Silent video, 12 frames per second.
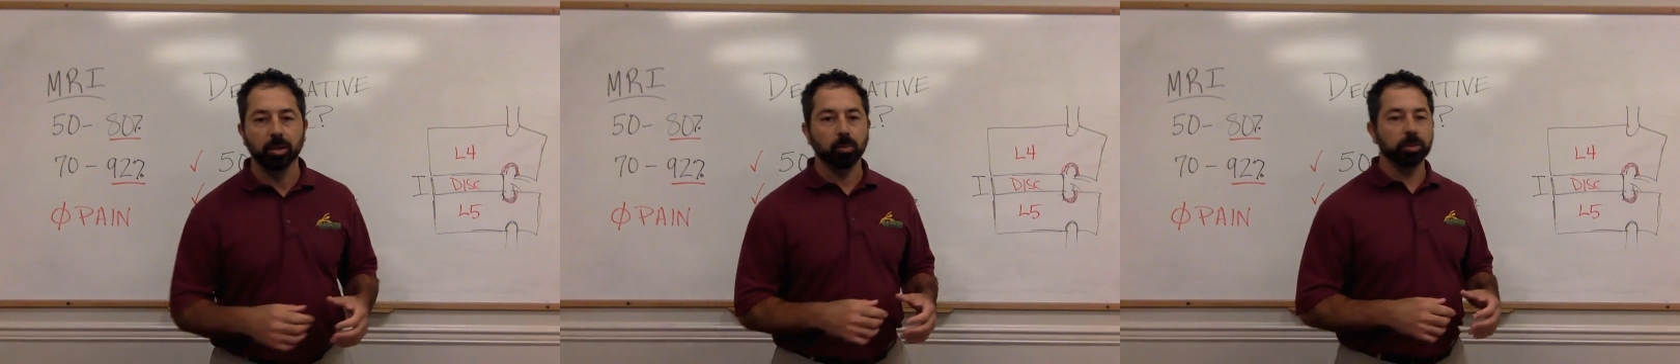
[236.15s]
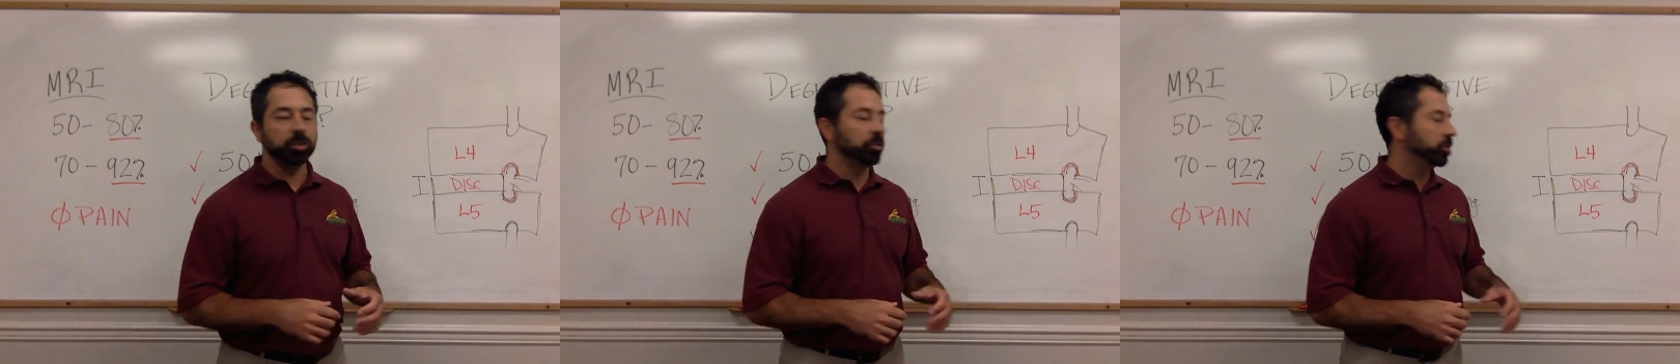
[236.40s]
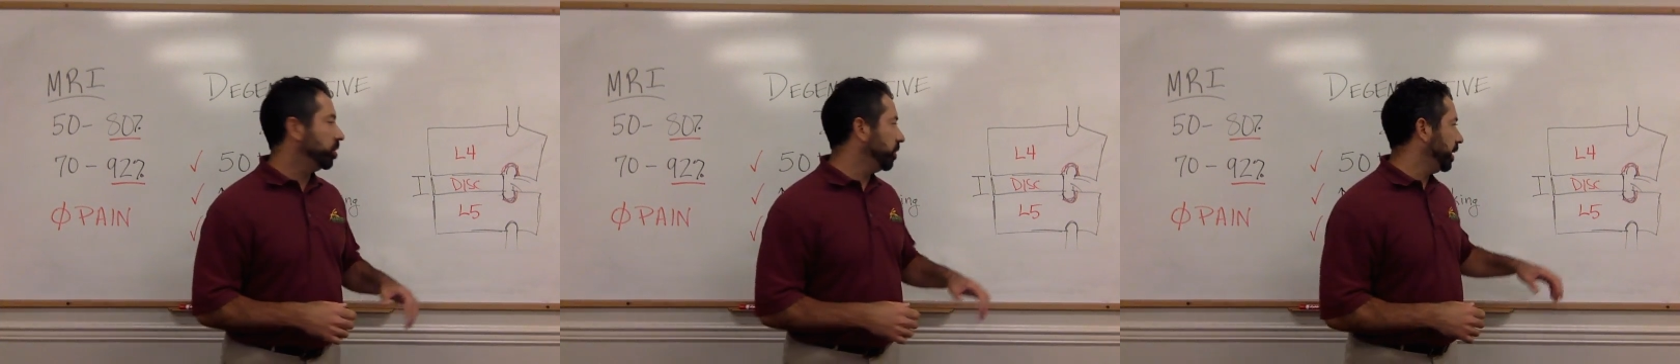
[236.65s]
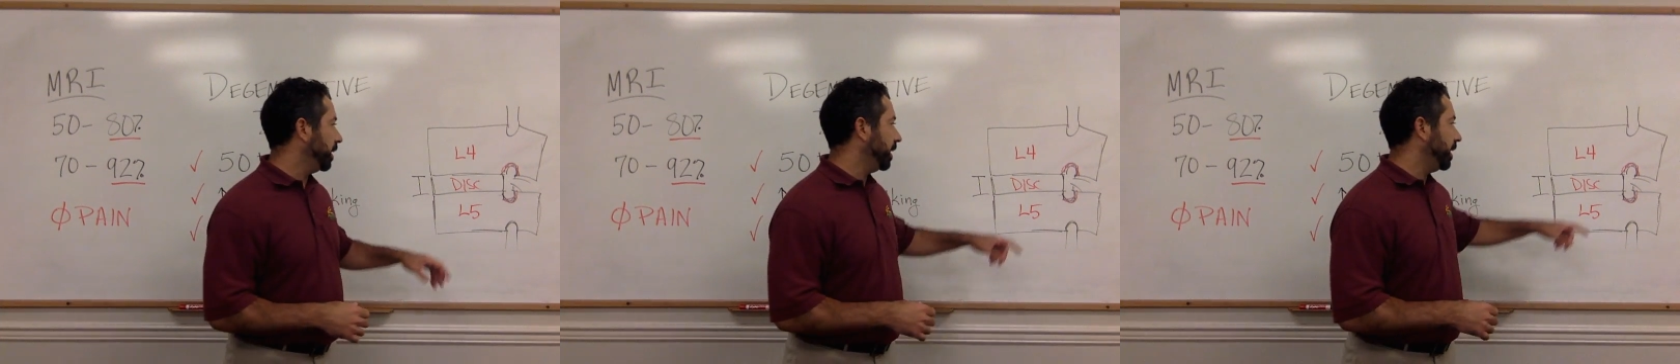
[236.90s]
what you're
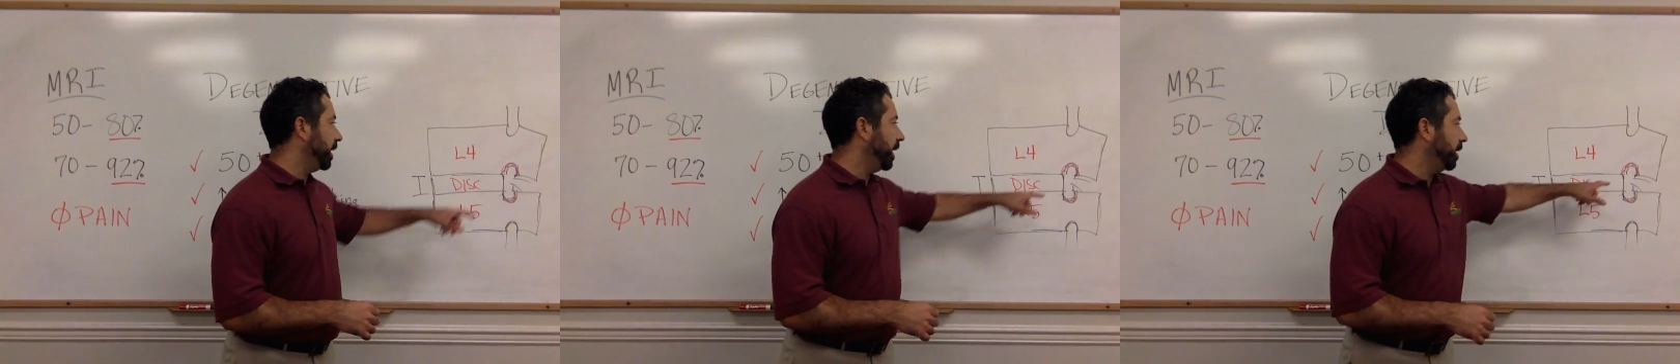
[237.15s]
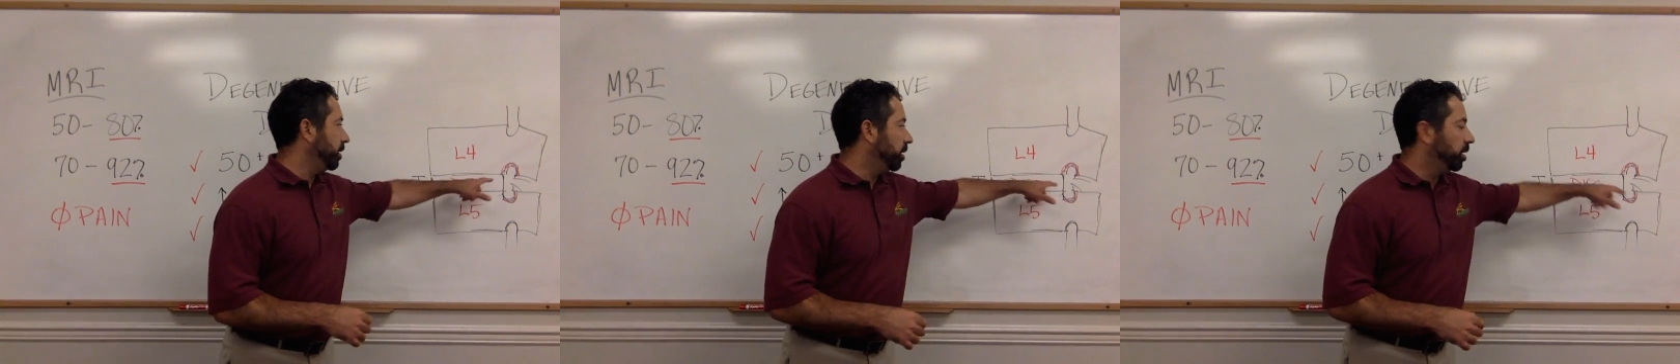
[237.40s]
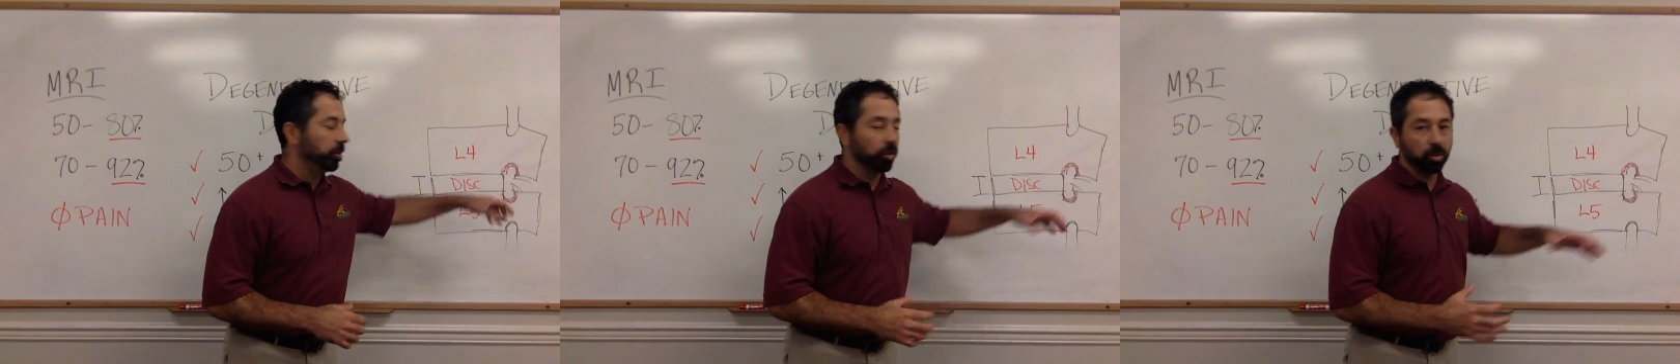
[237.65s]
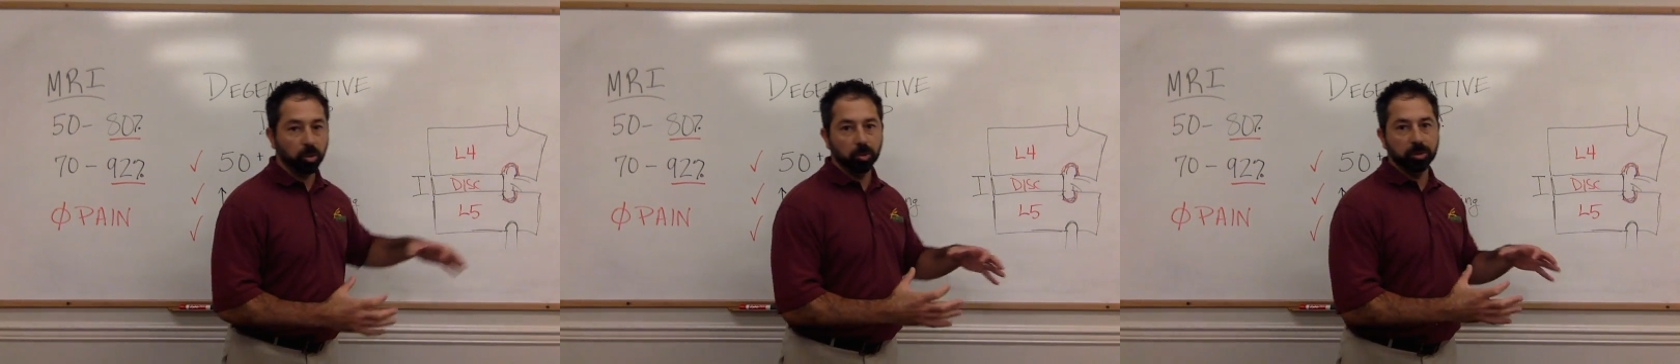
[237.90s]
doing, again,
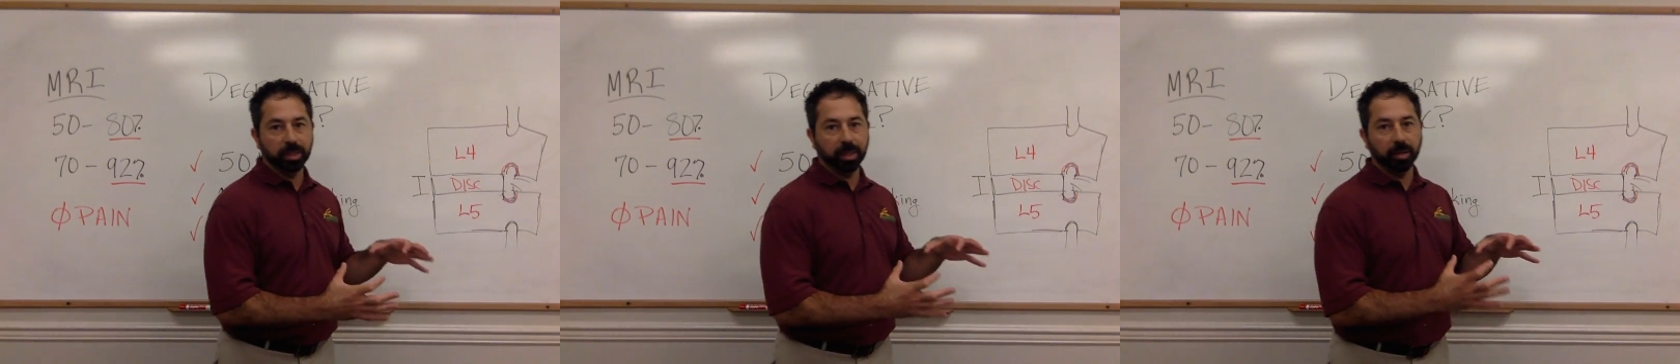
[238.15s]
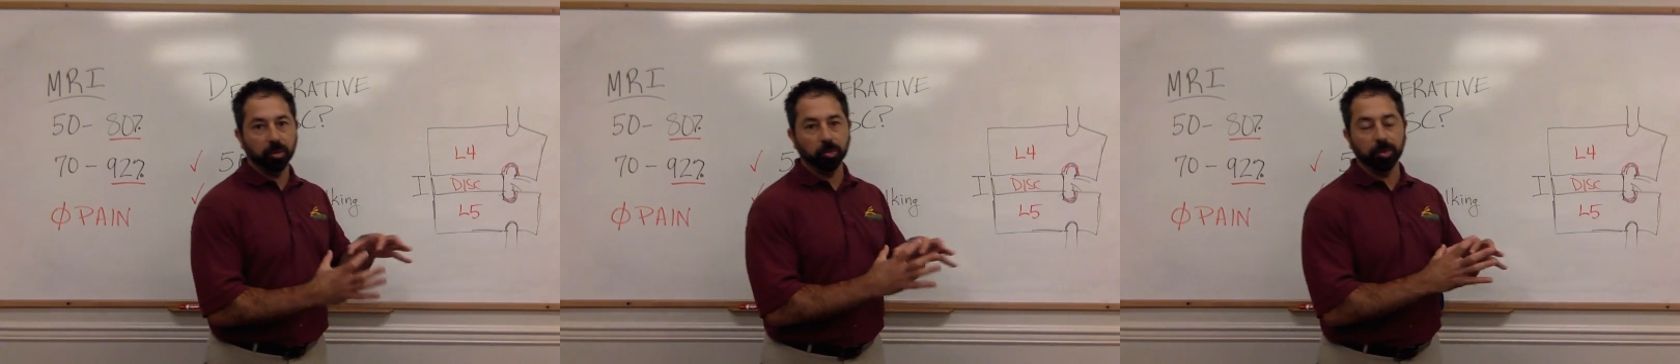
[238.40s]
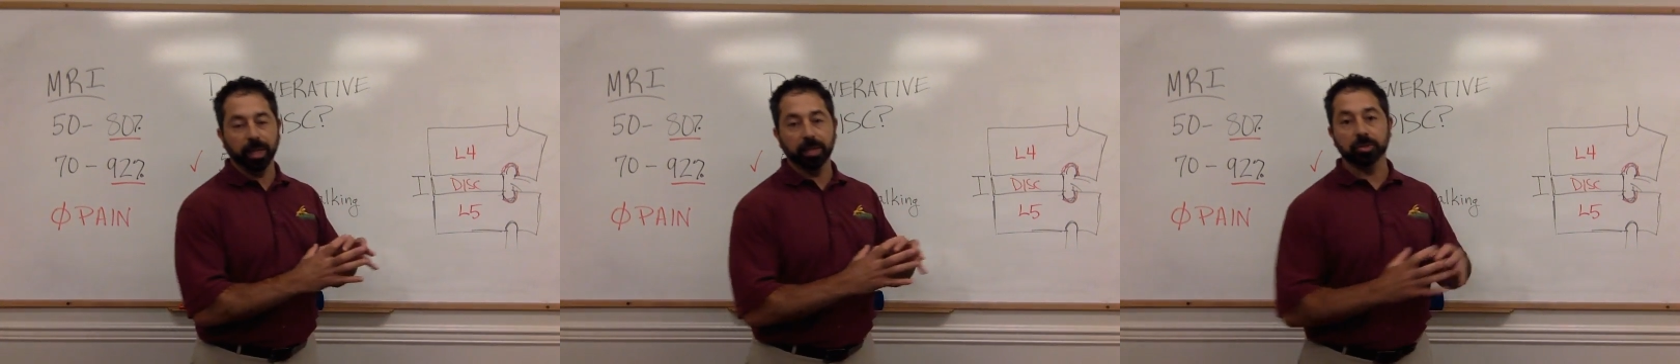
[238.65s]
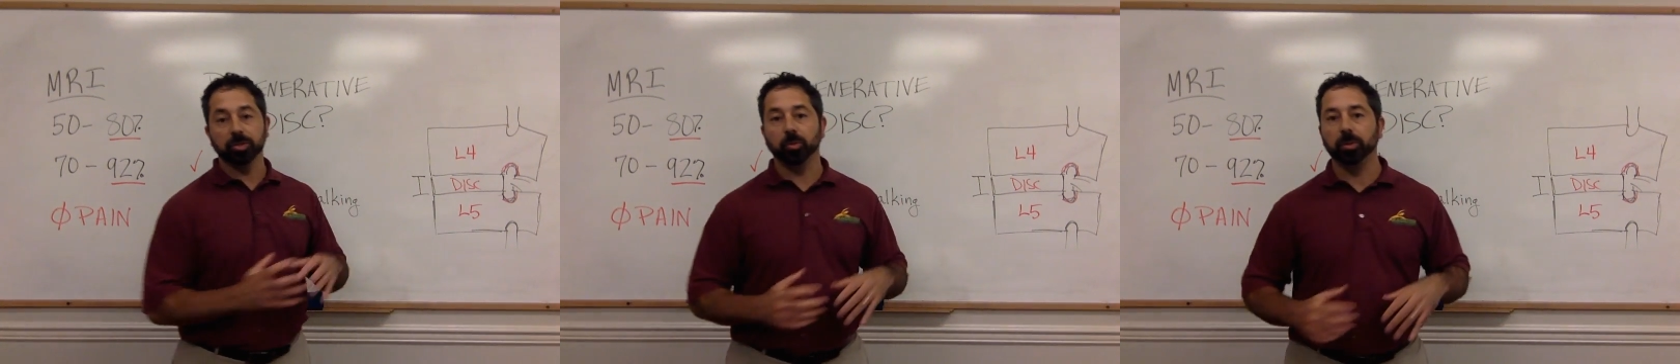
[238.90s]
you're closing that hole
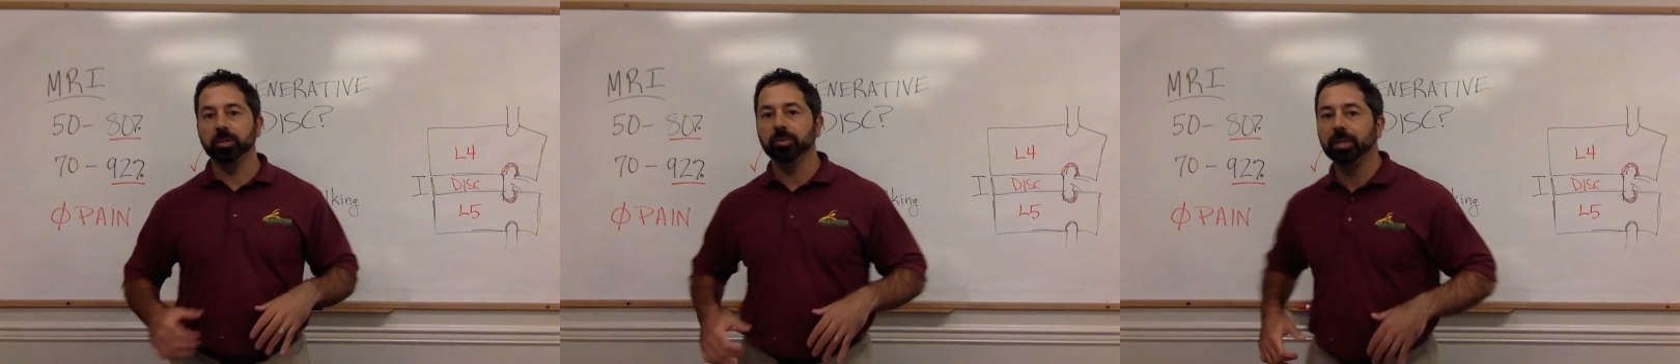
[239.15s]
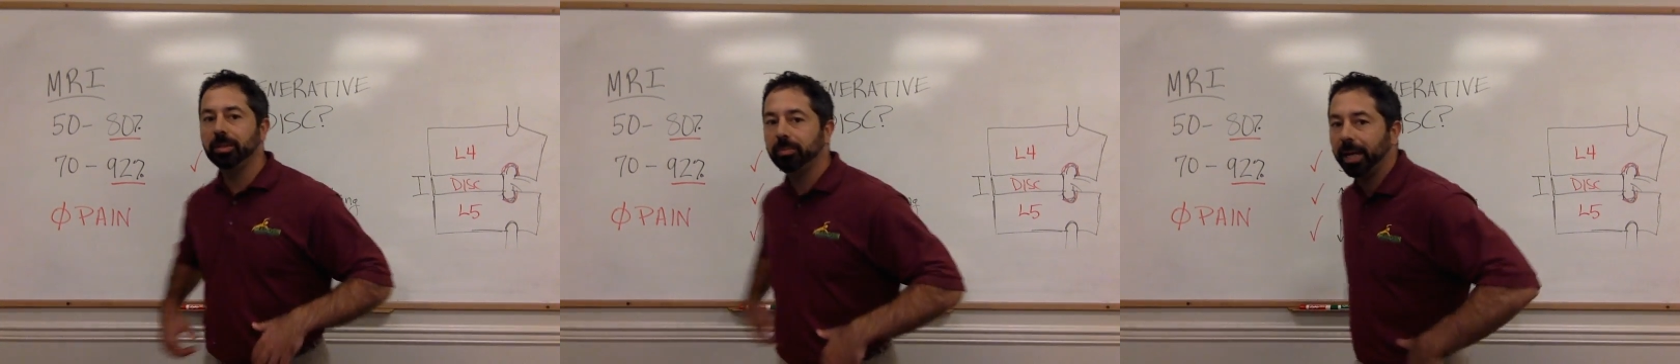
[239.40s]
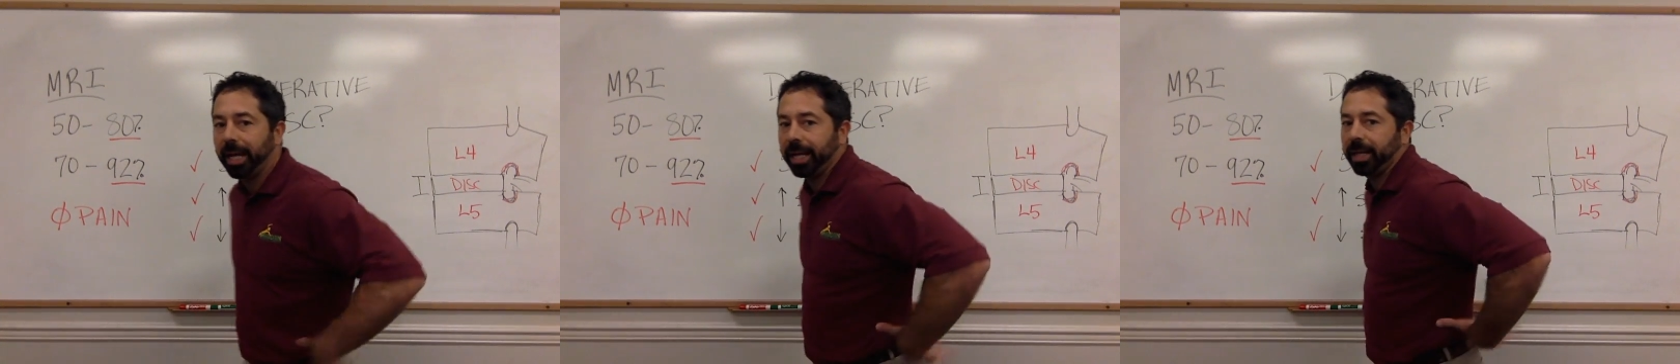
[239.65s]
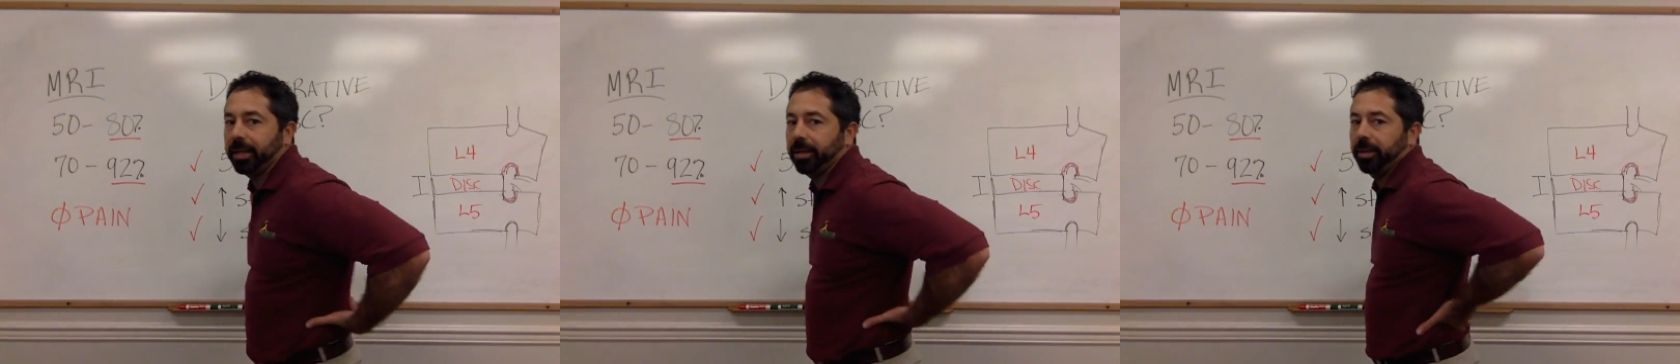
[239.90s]
down. So when you lean
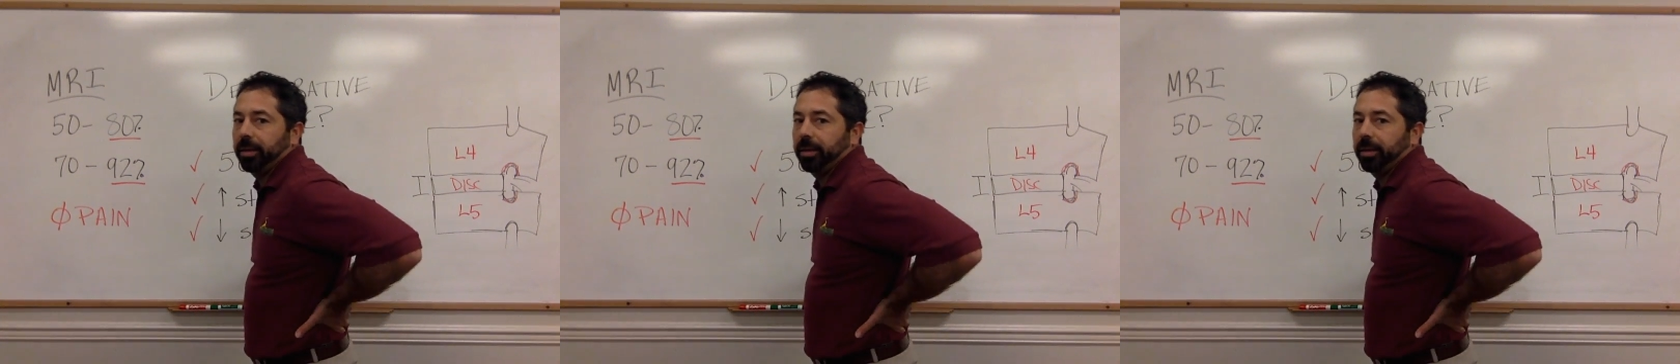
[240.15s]
back,